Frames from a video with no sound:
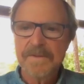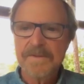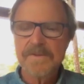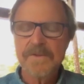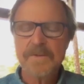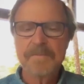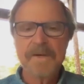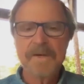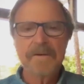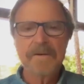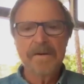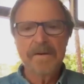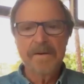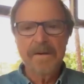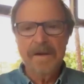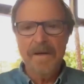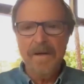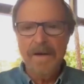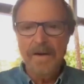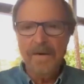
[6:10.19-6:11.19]
So no matter
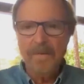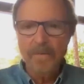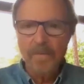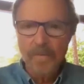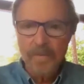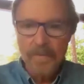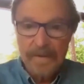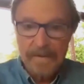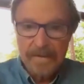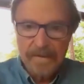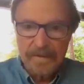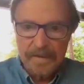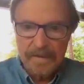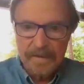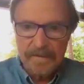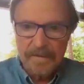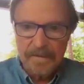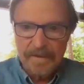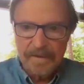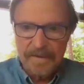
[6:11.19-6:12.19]
how real
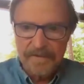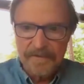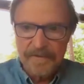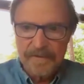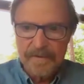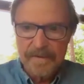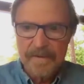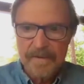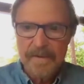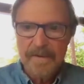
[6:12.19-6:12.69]
it looks,